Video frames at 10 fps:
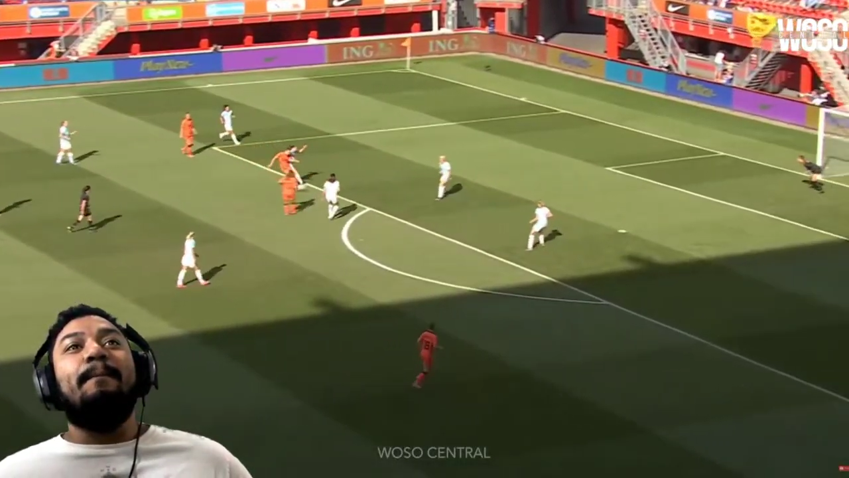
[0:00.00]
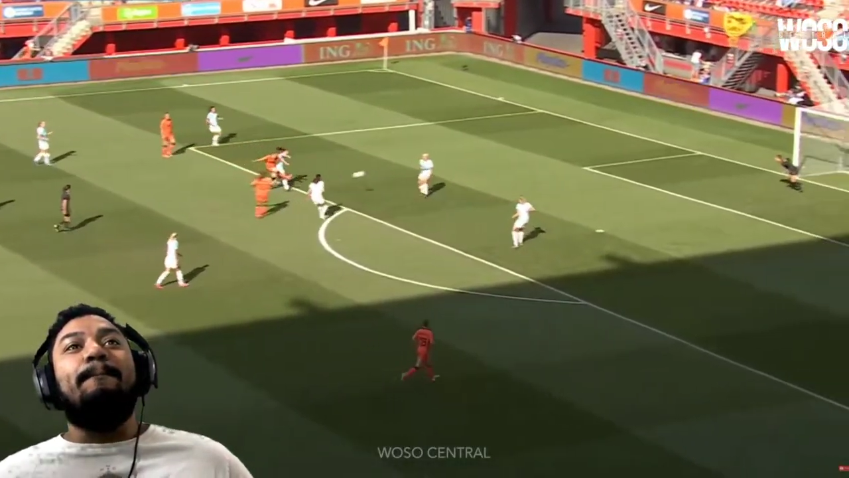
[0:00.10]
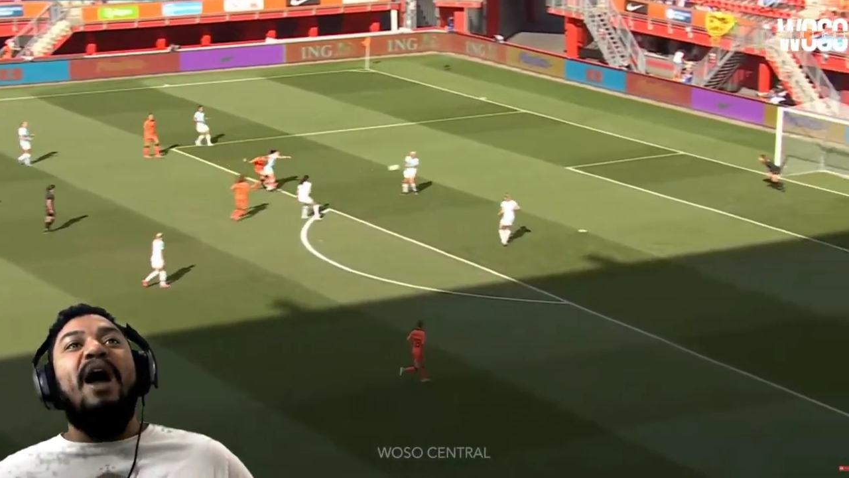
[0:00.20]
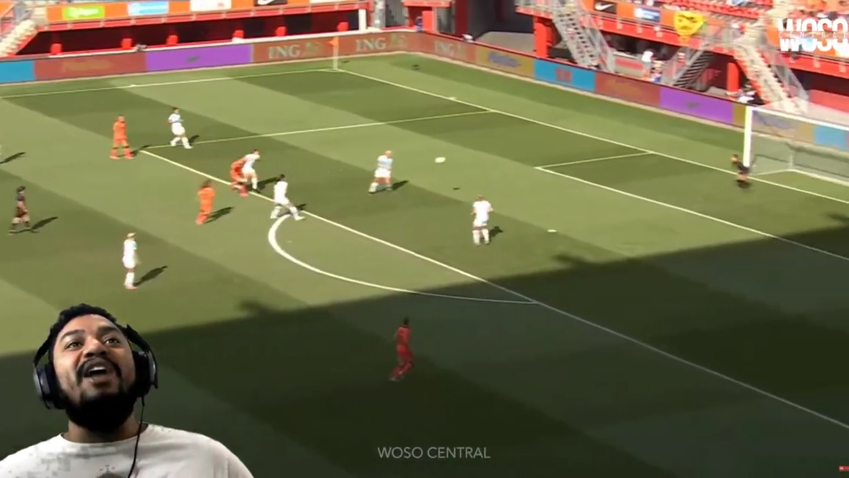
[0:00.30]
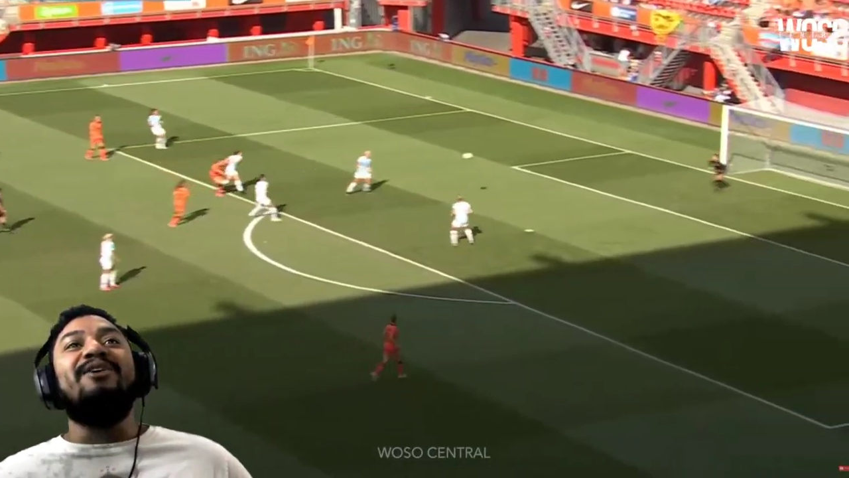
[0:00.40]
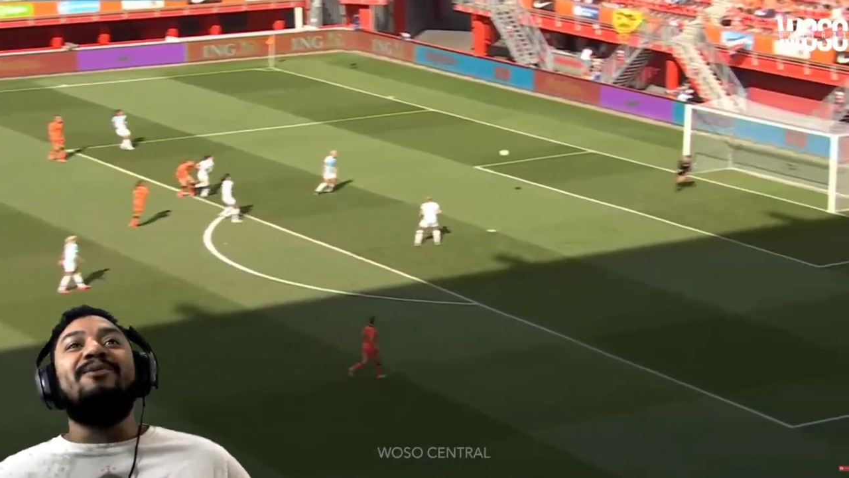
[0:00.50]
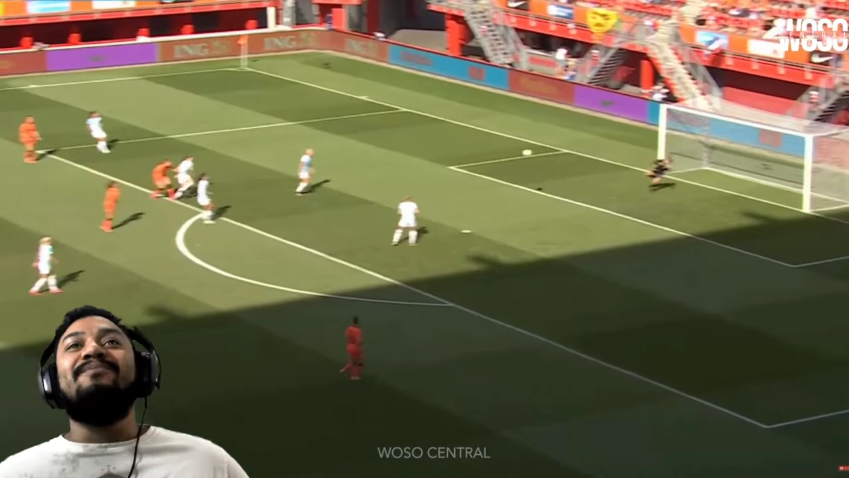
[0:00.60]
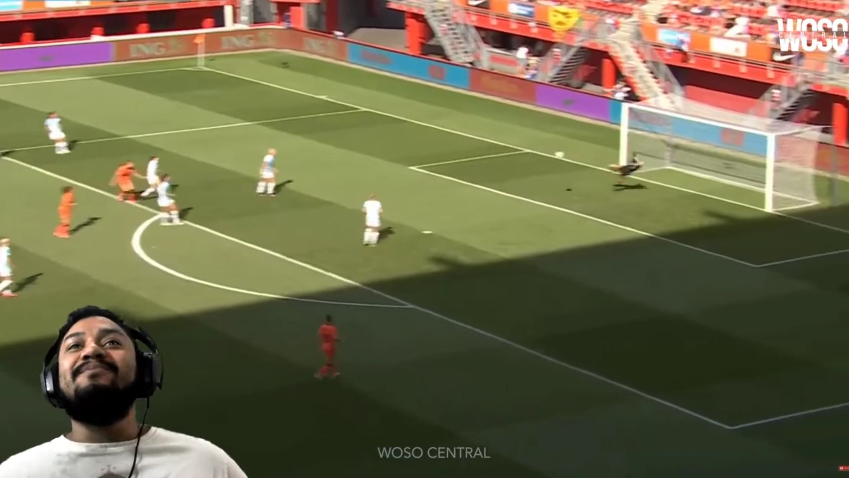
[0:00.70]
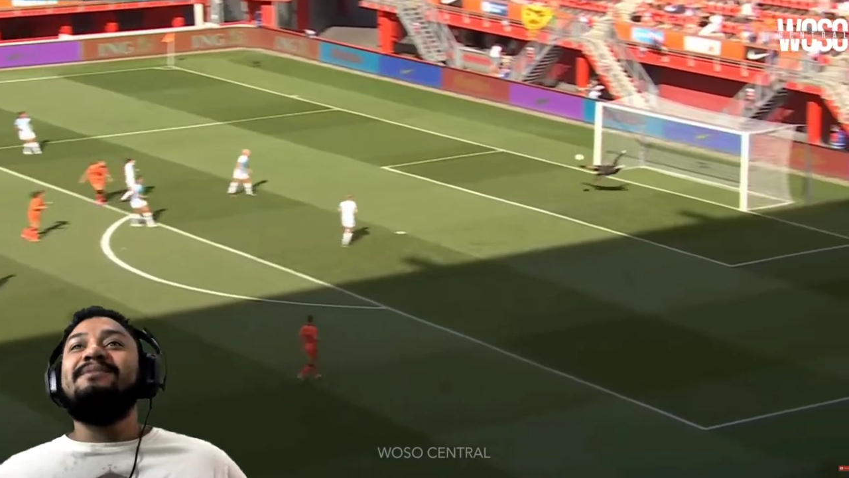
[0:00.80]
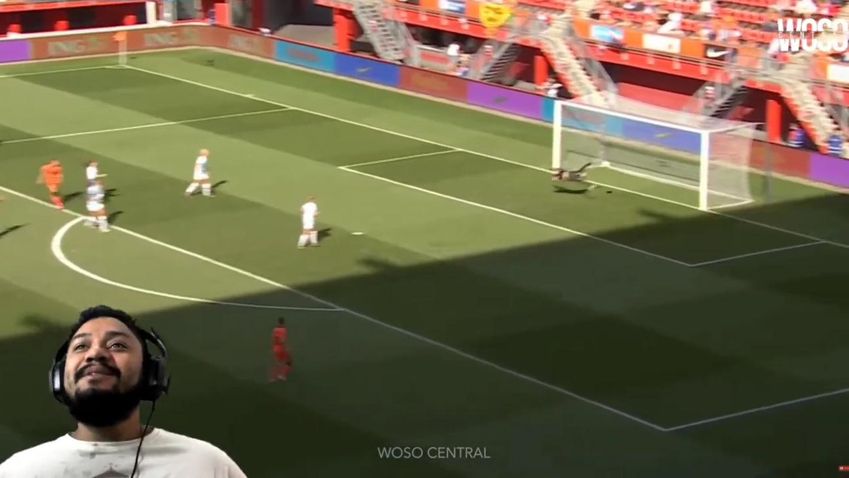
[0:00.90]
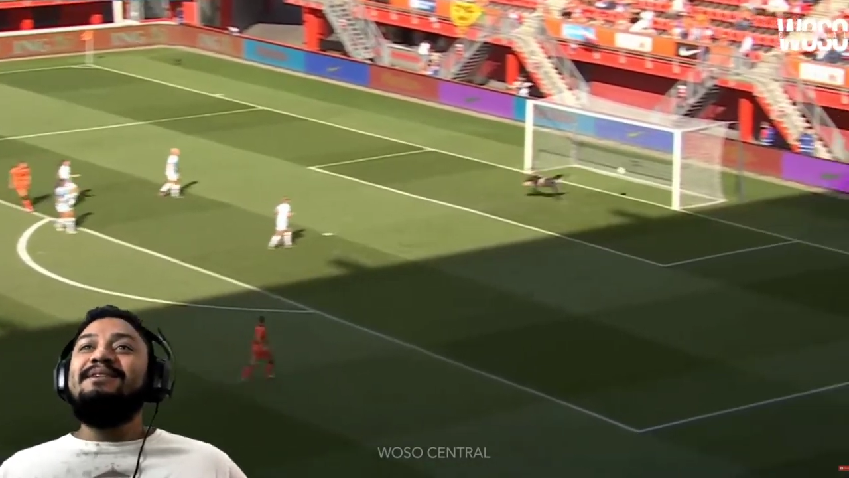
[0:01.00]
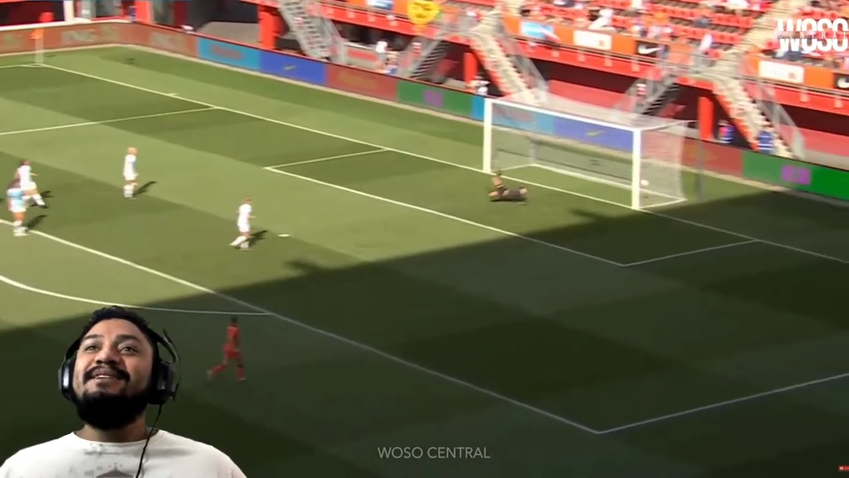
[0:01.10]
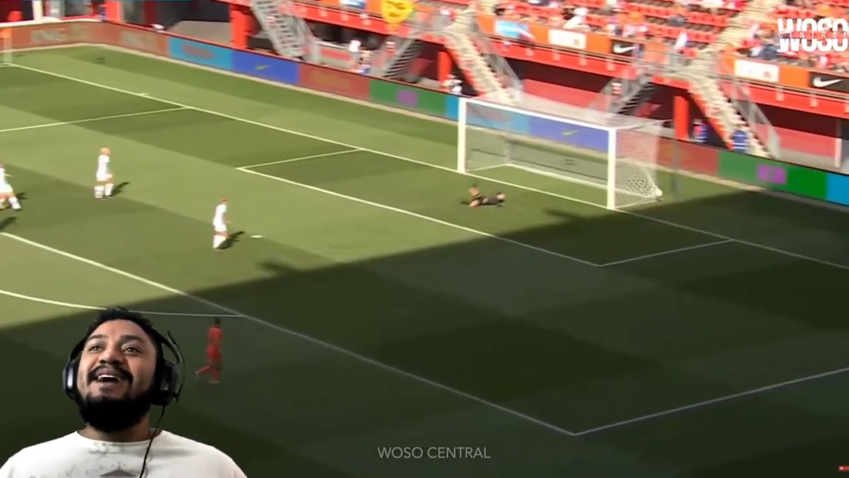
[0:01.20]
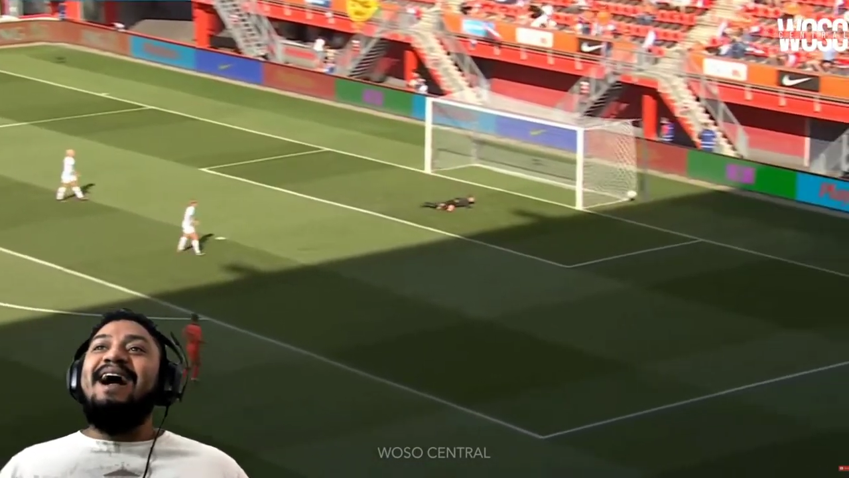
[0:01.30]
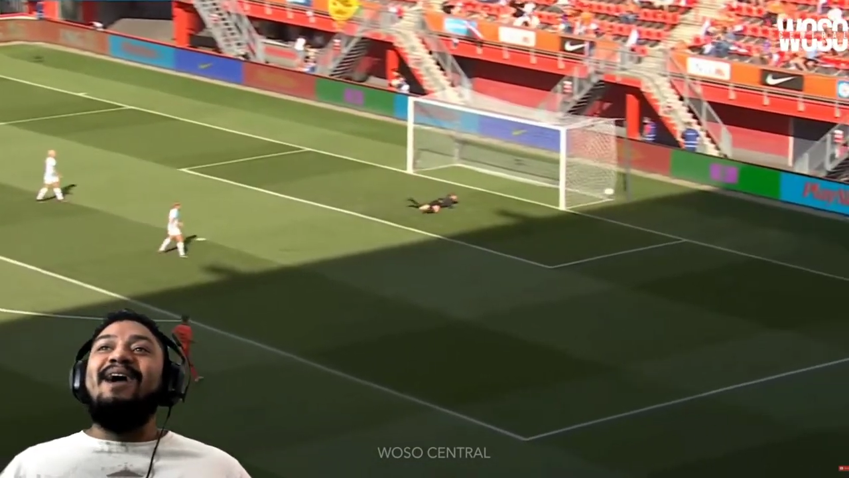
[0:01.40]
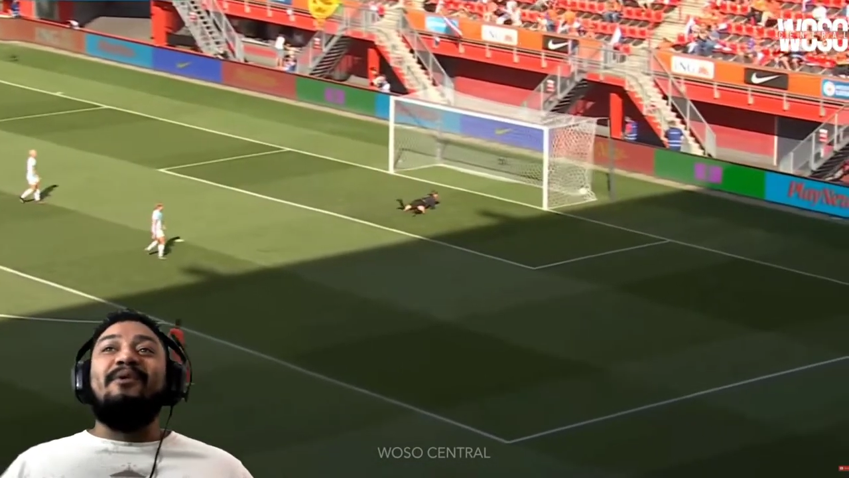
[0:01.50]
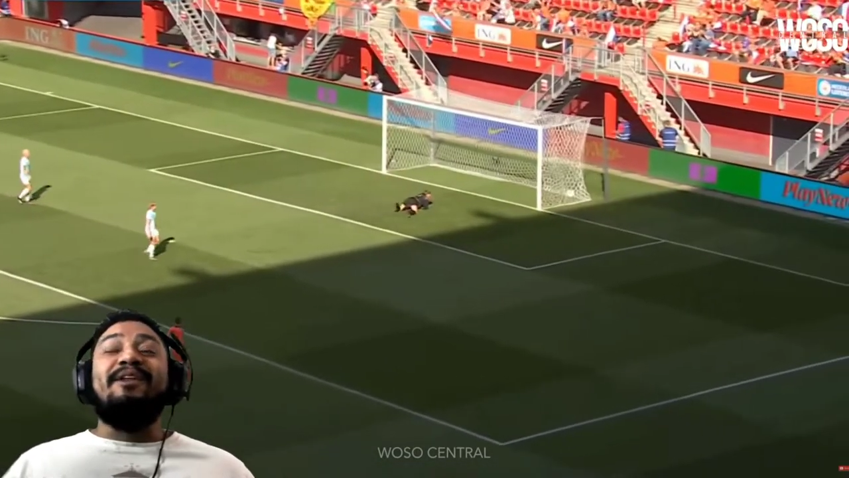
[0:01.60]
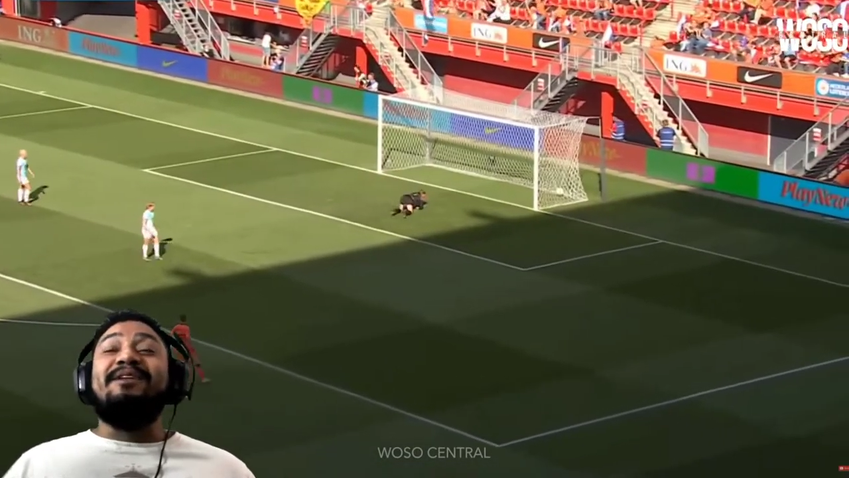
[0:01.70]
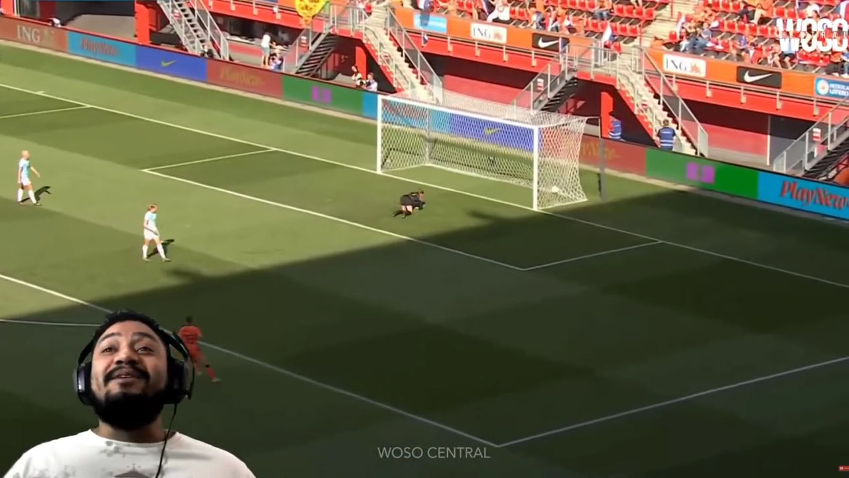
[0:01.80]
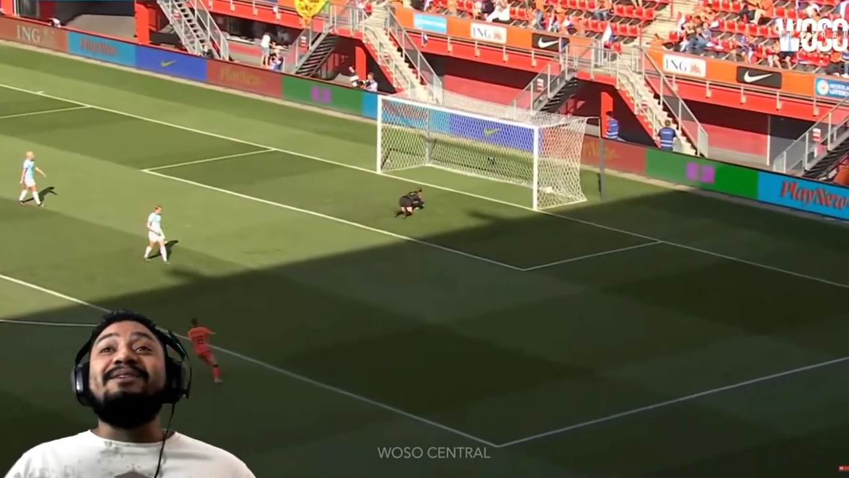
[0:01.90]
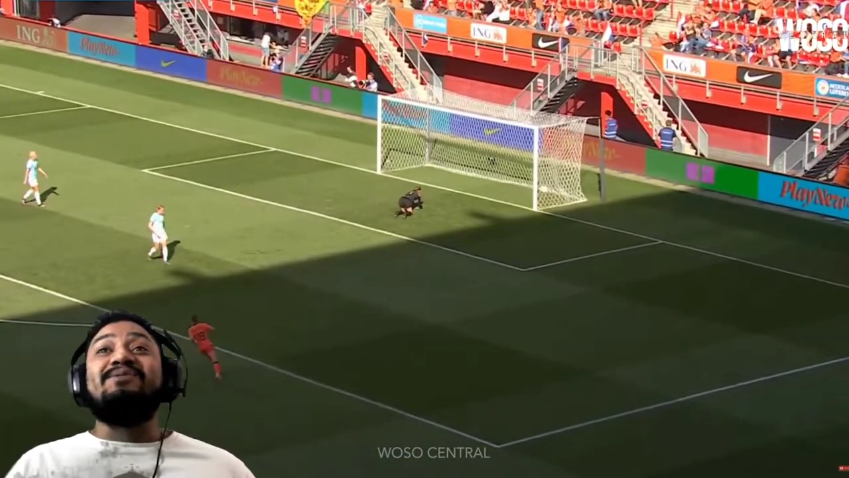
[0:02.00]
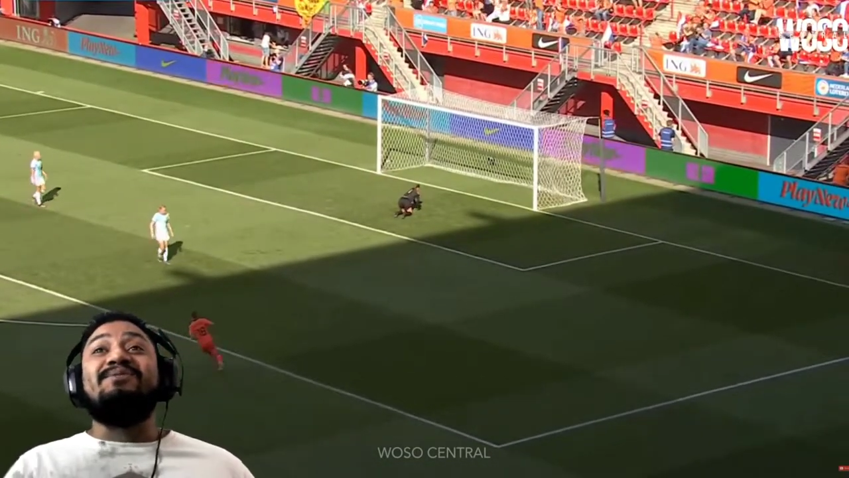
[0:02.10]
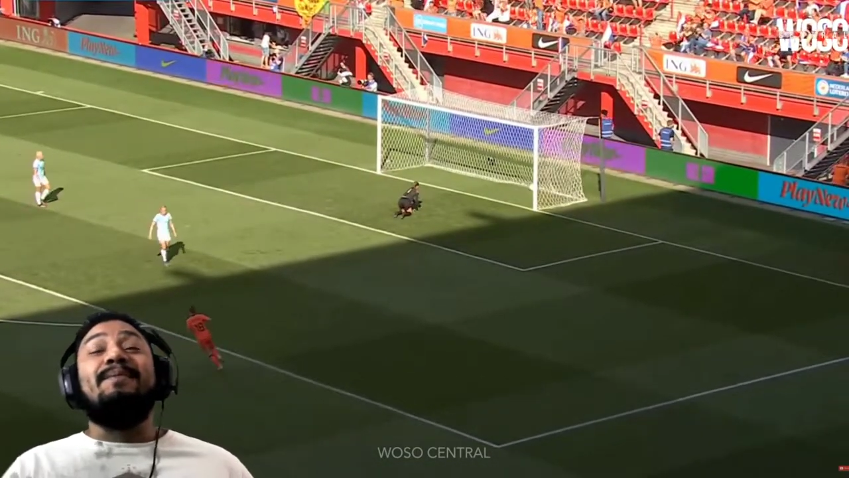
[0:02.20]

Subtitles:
Boom. I already knew she was gonna